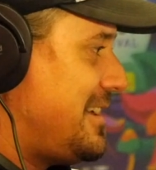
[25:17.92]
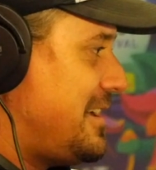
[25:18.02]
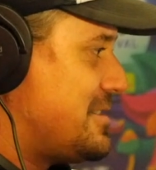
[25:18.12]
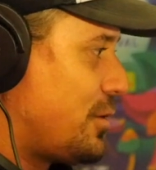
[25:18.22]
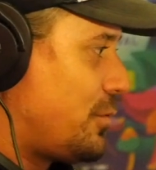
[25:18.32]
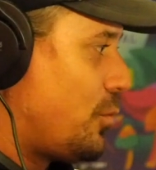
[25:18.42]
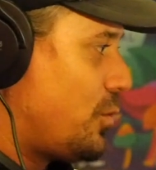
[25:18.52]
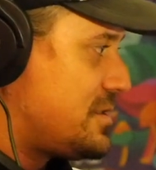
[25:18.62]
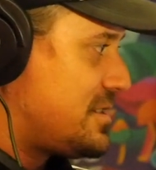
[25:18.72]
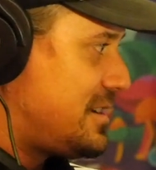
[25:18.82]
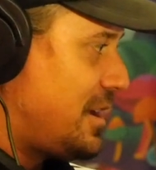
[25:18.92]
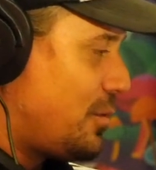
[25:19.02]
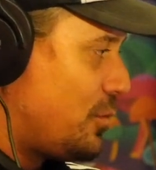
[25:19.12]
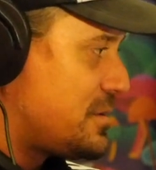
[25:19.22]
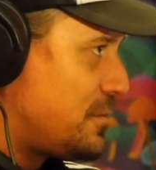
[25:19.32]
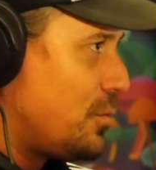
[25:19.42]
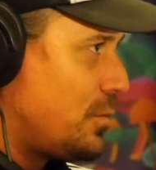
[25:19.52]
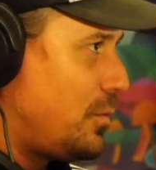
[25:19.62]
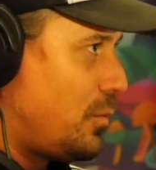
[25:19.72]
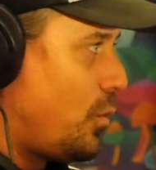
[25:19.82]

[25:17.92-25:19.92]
he's like, "Well, what's film?